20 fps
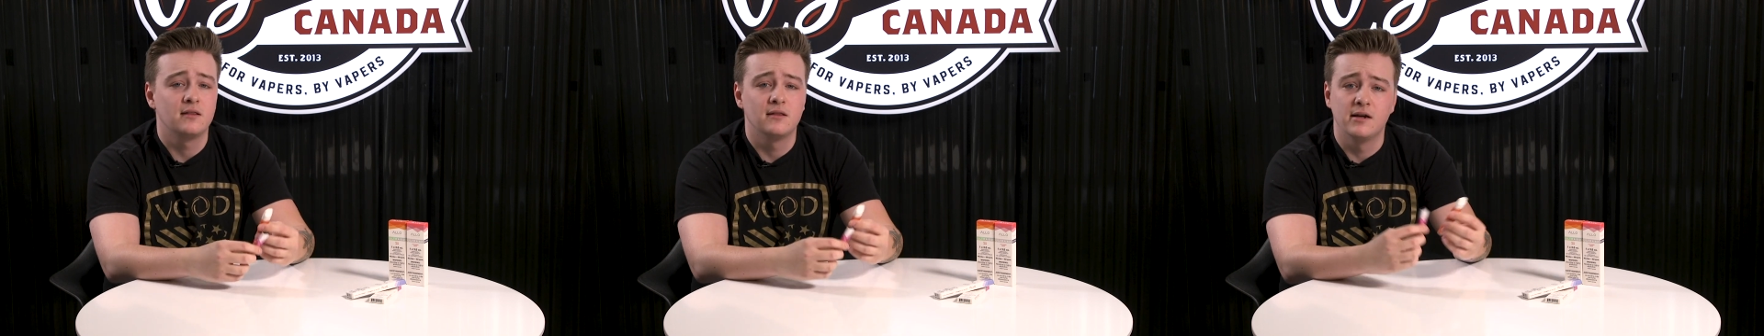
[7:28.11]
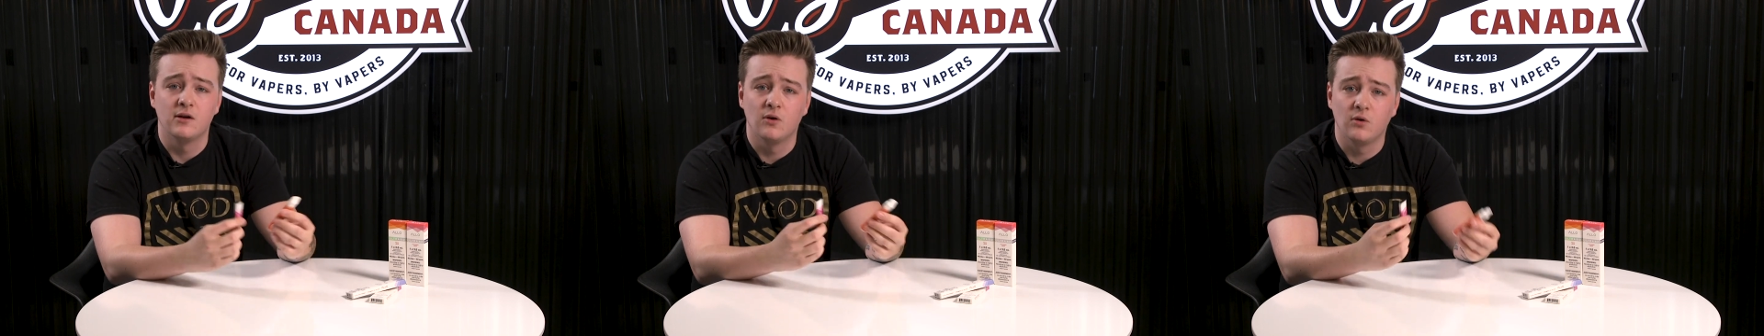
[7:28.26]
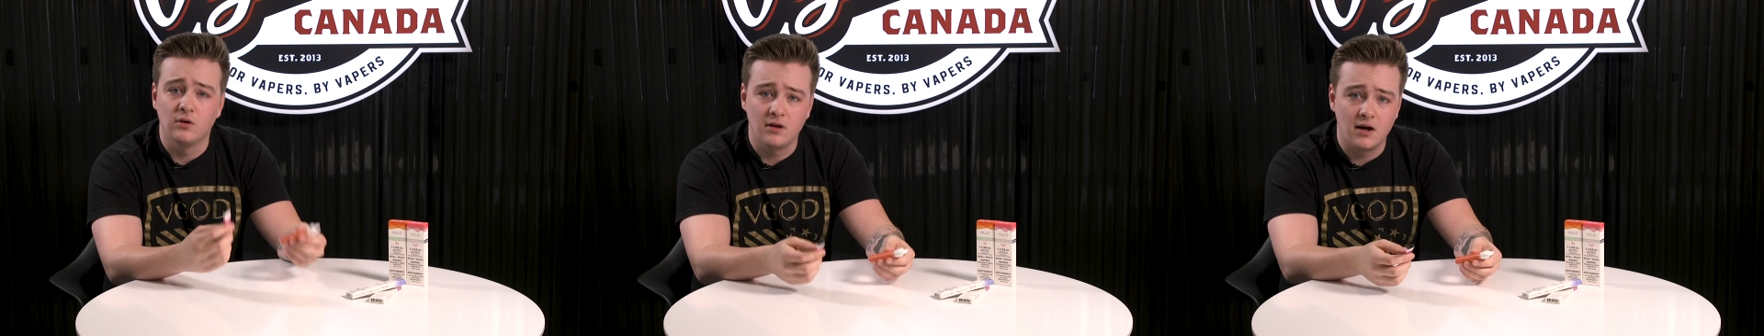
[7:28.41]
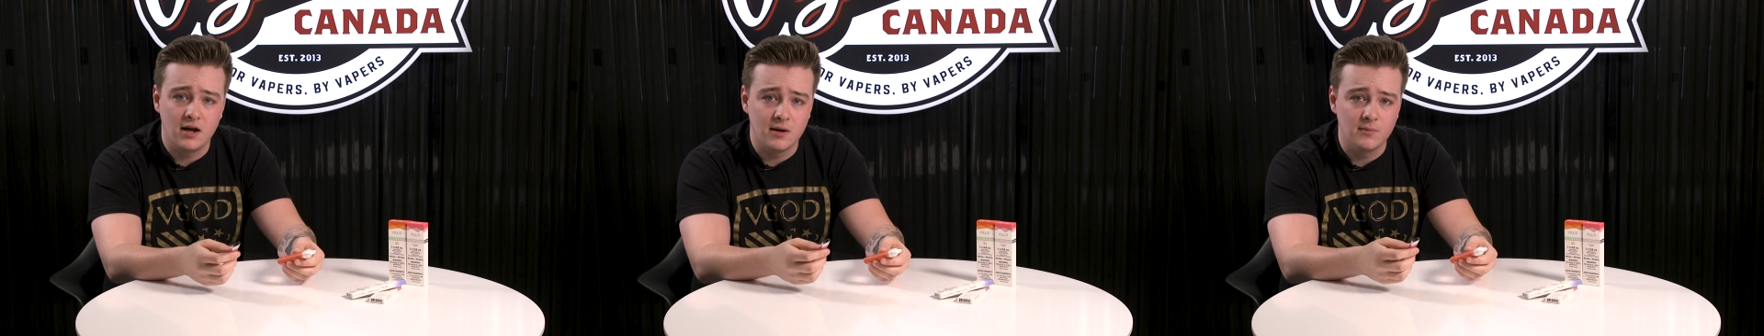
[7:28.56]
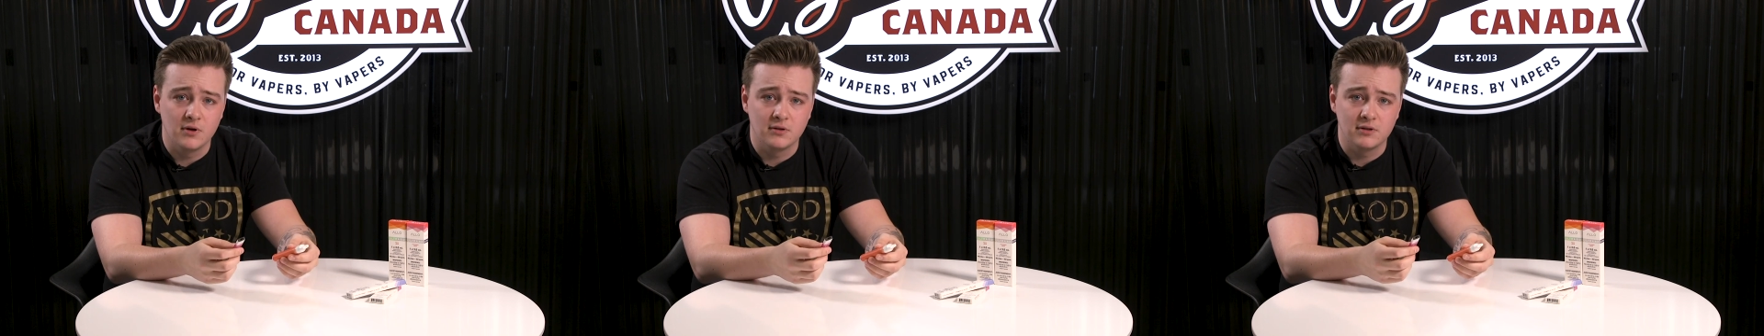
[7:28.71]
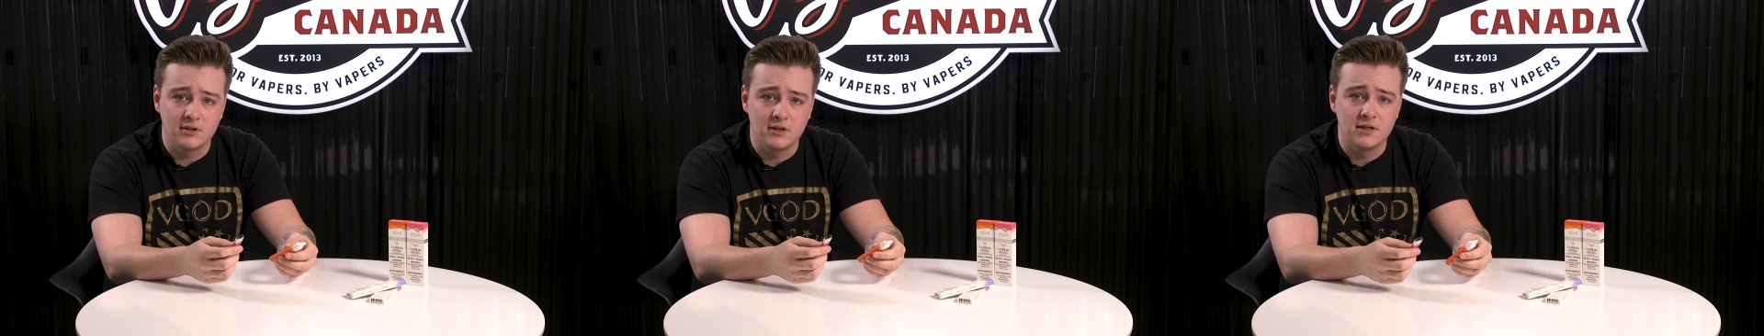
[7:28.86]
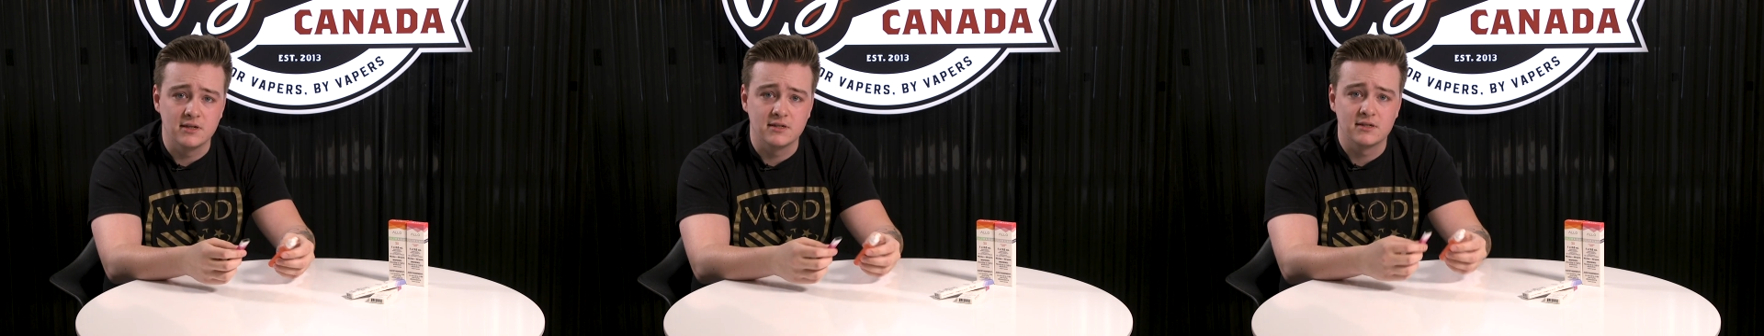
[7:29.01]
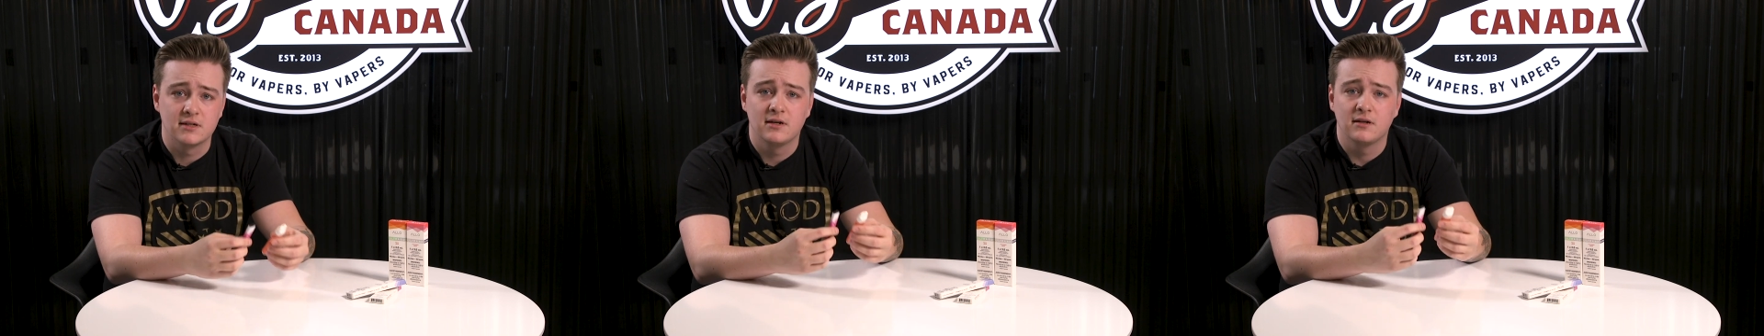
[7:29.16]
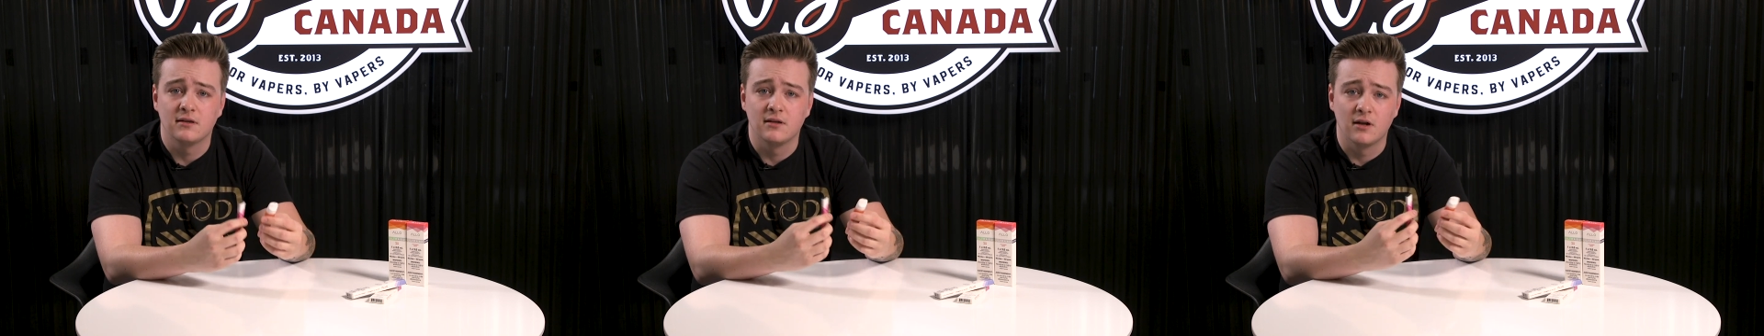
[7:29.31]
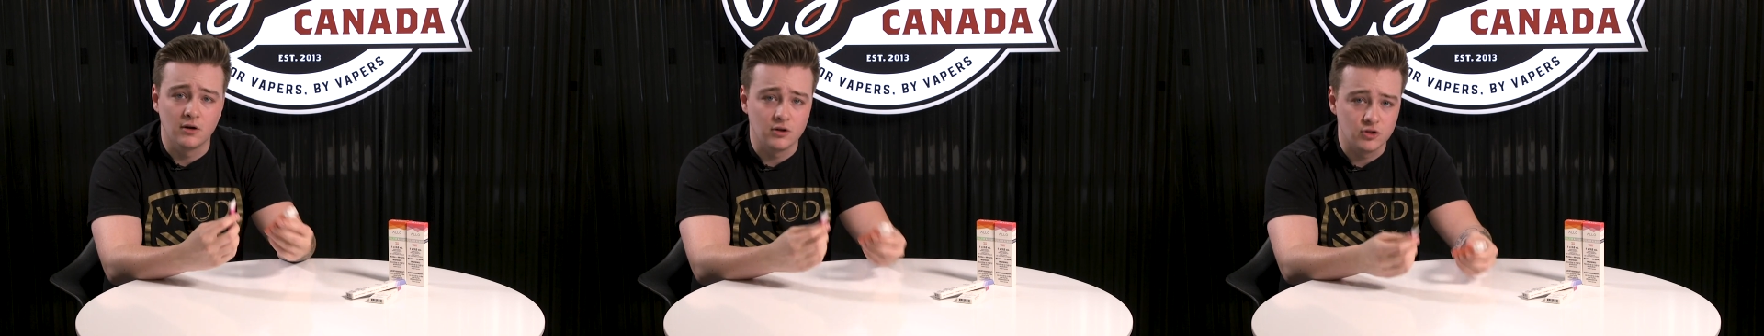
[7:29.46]
They know a lot about these.
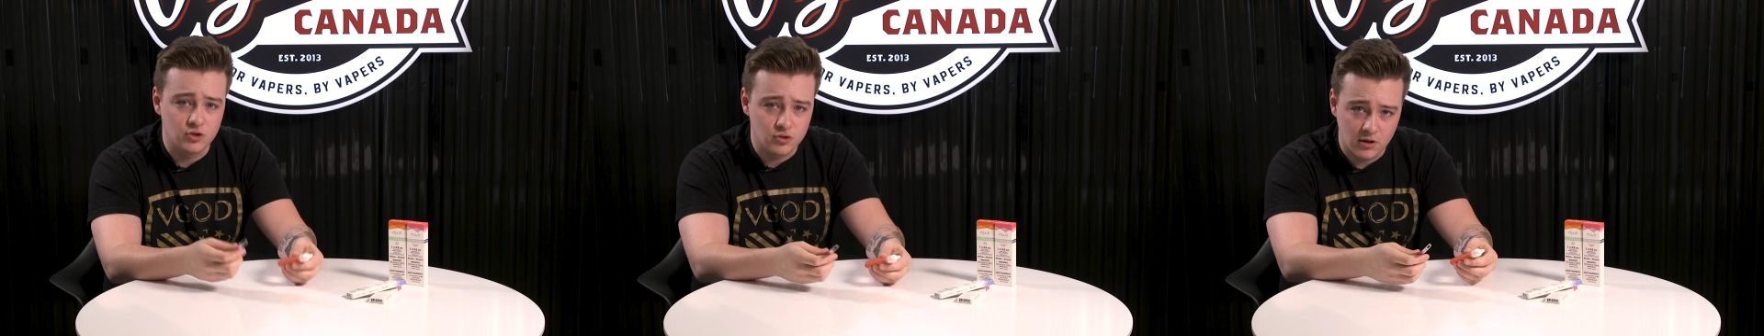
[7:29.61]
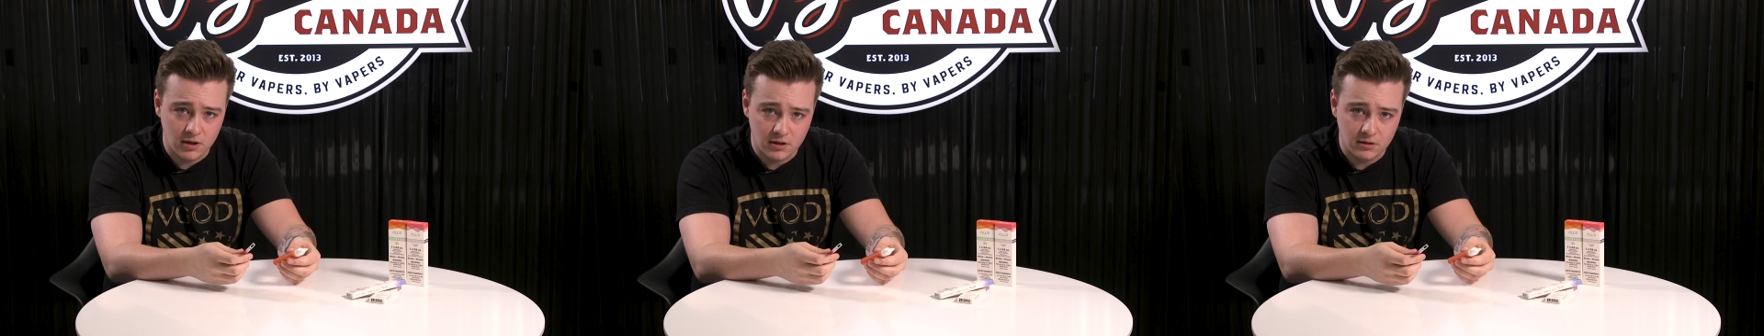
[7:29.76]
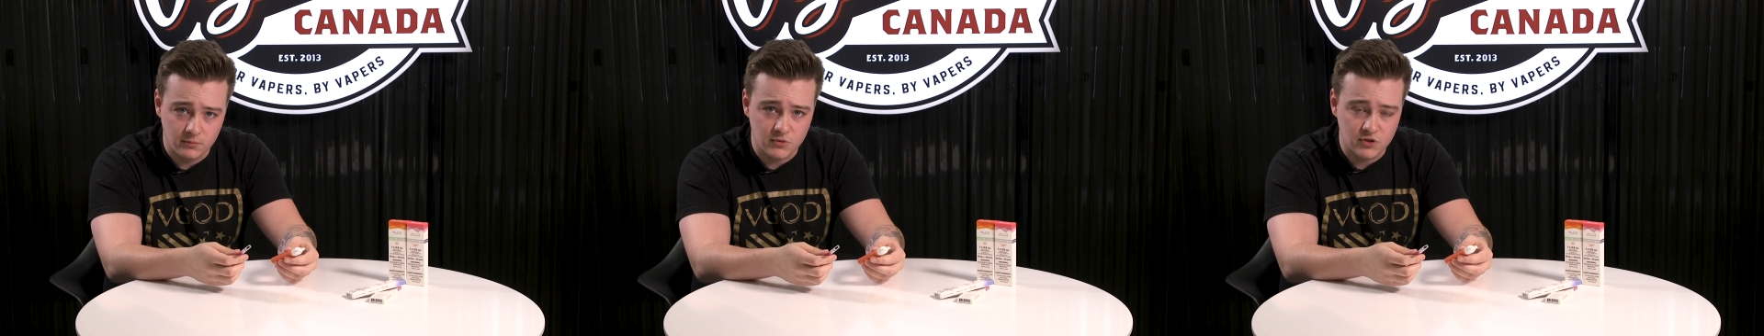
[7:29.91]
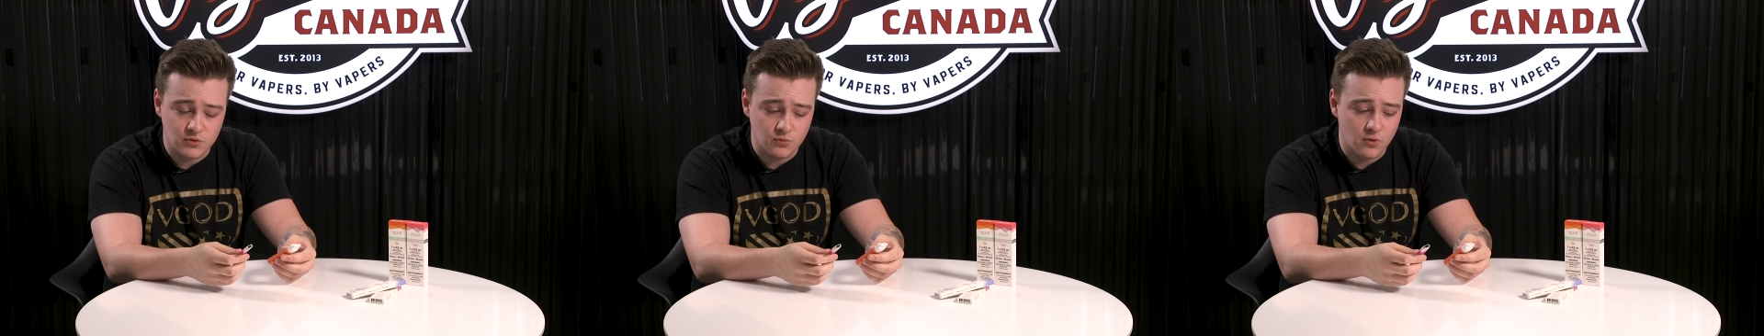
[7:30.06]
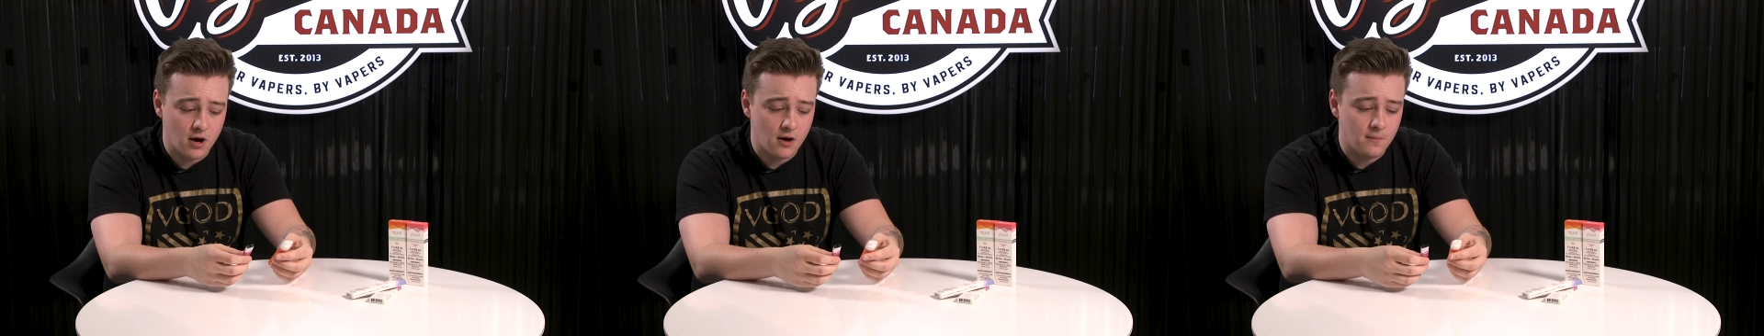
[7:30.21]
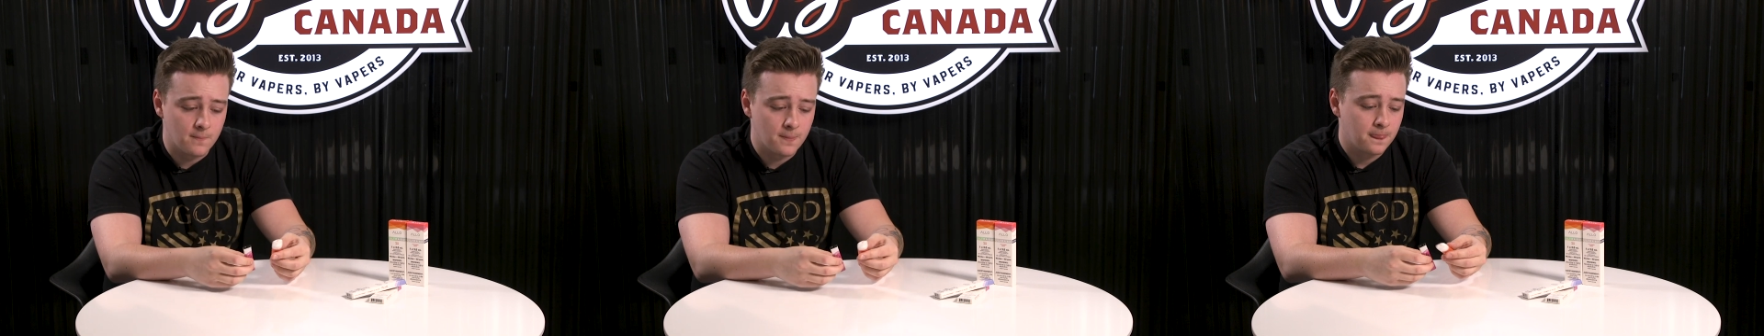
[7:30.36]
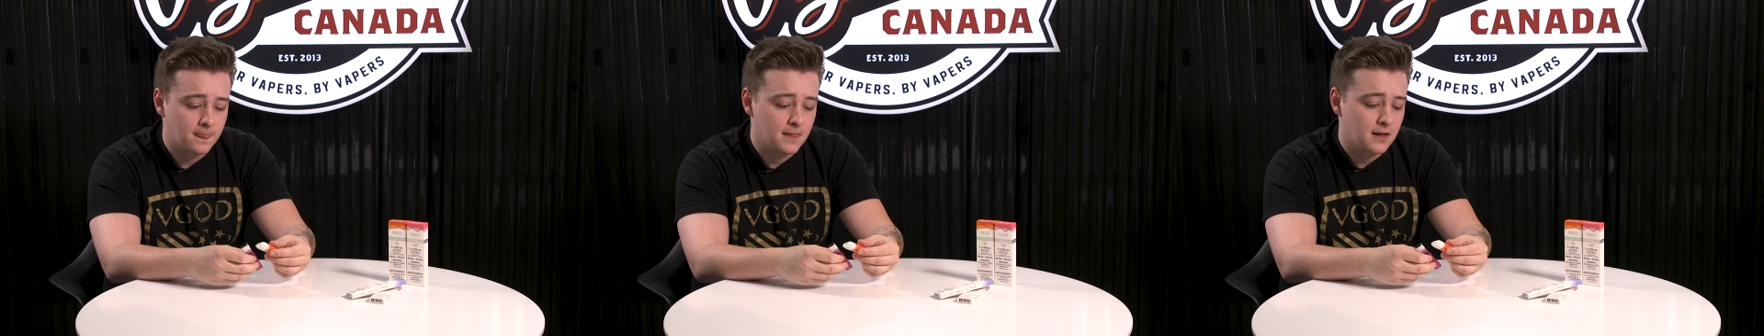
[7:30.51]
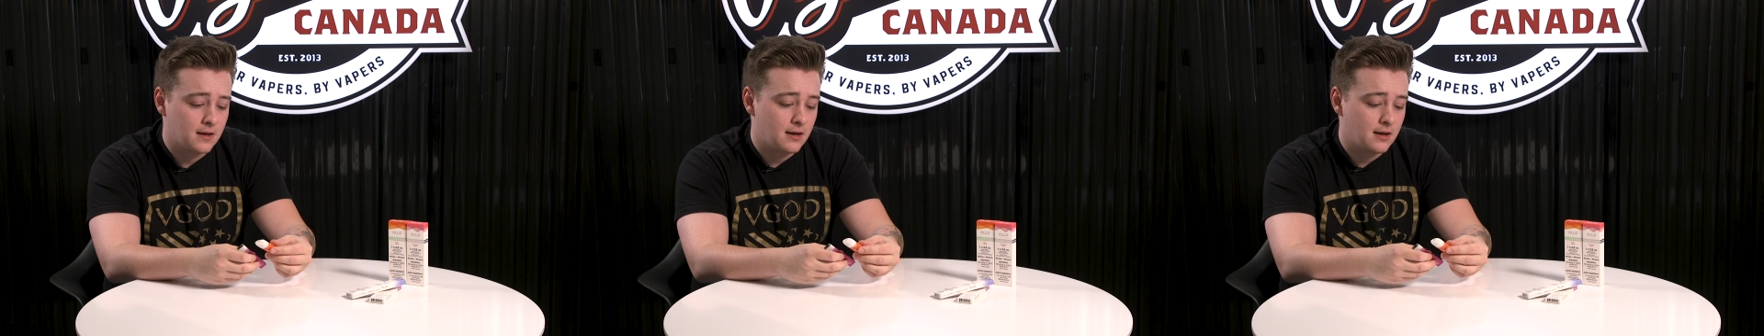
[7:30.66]
They're enjoying them as well.